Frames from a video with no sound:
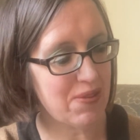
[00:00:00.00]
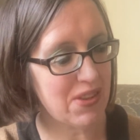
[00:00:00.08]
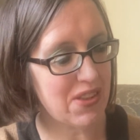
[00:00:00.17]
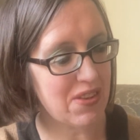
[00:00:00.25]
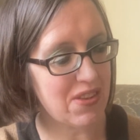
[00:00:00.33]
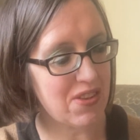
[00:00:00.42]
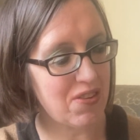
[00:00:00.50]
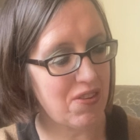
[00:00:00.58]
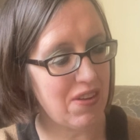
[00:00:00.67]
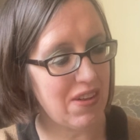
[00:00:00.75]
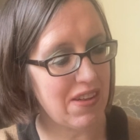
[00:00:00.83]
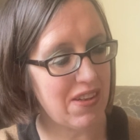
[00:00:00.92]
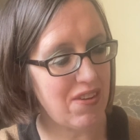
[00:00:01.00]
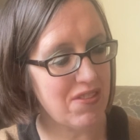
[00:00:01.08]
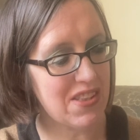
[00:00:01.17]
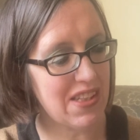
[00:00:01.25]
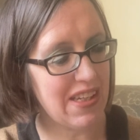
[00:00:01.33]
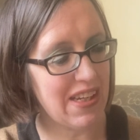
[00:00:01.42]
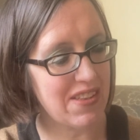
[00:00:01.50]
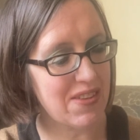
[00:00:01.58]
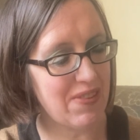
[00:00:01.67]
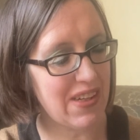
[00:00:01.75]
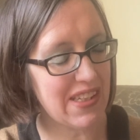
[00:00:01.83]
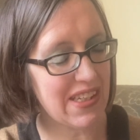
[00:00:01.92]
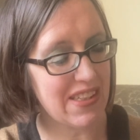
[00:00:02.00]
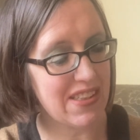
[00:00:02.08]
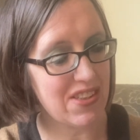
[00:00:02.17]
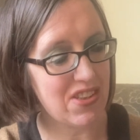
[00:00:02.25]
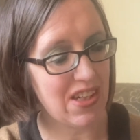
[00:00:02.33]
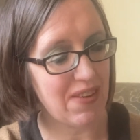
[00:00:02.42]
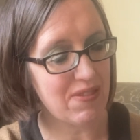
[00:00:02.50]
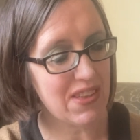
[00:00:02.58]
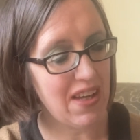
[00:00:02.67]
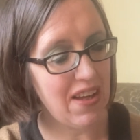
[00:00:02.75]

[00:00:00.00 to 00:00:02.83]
which saw constantly undermining such attempts.